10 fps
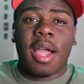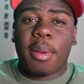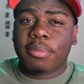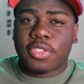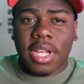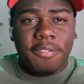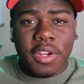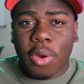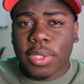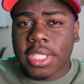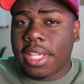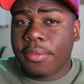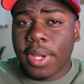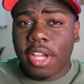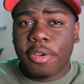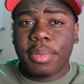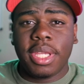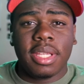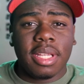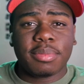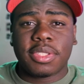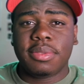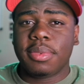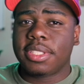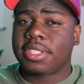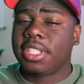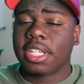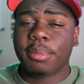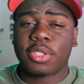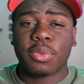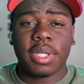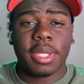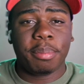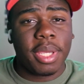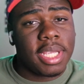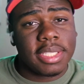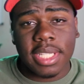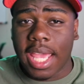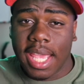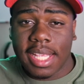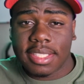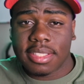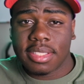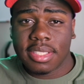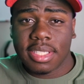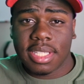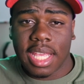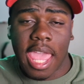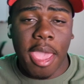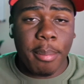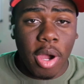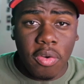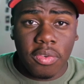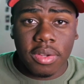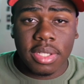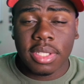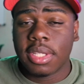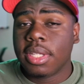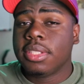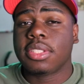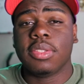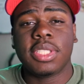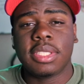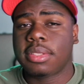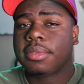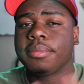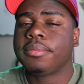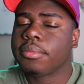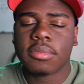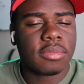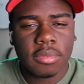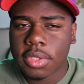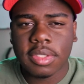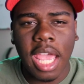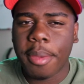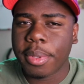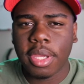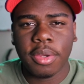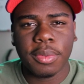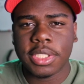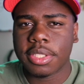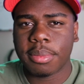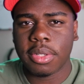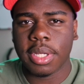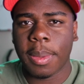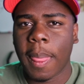I'm trying to figure out what the giveaway gonna be. Stuck in between pins and hats and both. So just tap in with your boy.